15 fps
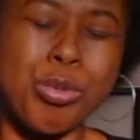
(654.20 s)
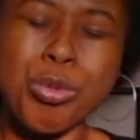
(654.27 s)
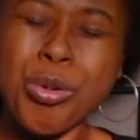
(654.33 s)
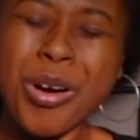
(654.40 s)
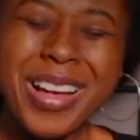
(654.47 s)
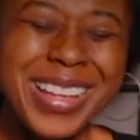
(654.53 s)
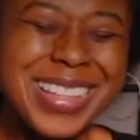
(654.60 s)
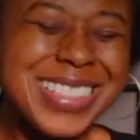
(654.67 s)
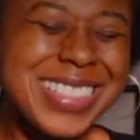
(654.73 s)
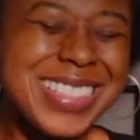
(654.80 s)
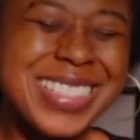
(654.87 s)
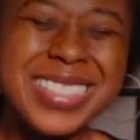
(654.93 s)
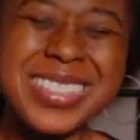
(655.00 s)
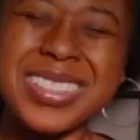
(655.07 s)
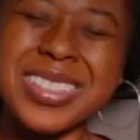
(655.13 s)

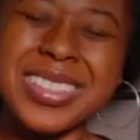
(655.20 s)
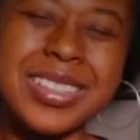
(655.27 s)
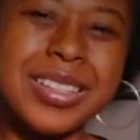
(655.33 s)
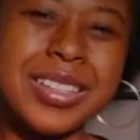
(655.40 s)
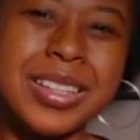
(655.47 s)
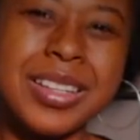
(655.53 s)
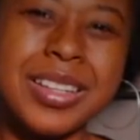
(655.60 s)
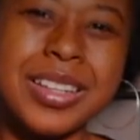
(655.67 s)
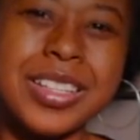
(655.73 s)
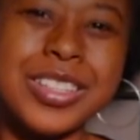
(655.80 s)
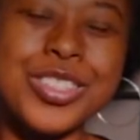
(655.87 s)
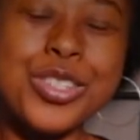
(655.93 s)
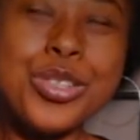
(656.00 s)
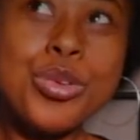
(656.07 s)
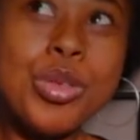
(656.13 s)
What?
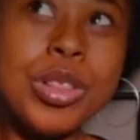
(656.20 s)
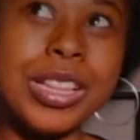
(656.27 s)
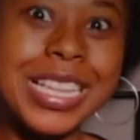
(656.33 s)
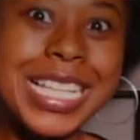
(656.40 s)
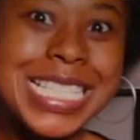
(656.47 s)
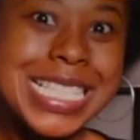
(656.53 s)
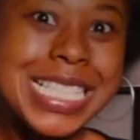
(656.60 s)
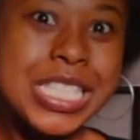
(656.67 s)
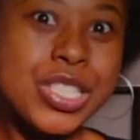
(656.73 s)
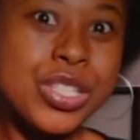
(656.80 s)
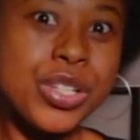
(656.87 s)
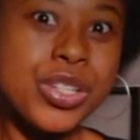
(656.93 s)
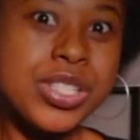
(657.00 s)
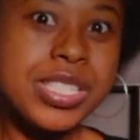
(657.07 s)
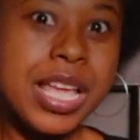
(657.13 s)
Do you listen to
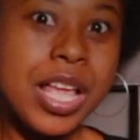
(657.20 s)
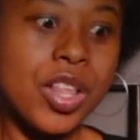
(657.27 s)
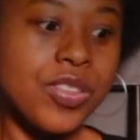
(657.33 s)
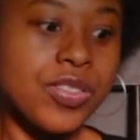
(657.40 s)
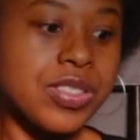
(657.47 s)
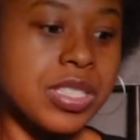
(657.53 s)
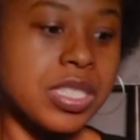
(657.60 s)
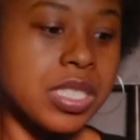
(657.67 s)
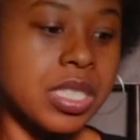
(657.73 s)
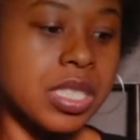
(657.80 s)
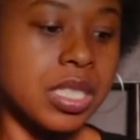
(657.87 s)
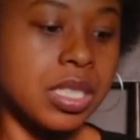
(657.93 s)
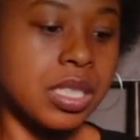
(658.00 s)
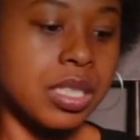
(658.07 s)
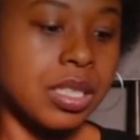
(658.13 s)
yourselves?
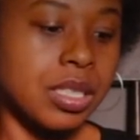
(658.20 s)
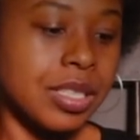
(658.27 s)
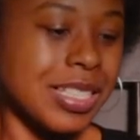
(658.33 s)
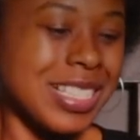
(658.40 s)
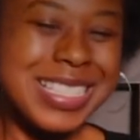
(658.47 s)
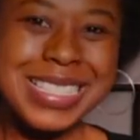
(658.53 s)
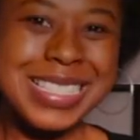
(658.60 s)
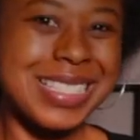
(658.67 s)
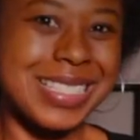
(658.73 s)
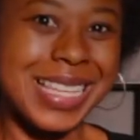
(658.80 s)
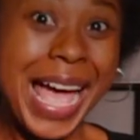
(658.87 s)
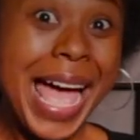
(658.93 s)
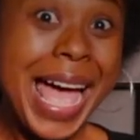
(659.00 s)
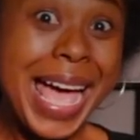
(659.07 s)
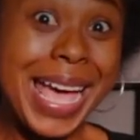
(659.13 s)
This is
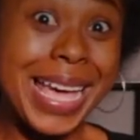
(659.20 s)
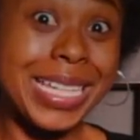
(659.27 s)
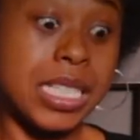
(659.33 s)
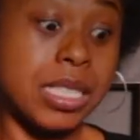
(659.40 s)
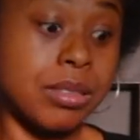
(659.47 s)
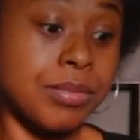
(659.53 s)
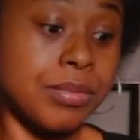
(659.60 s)
sad.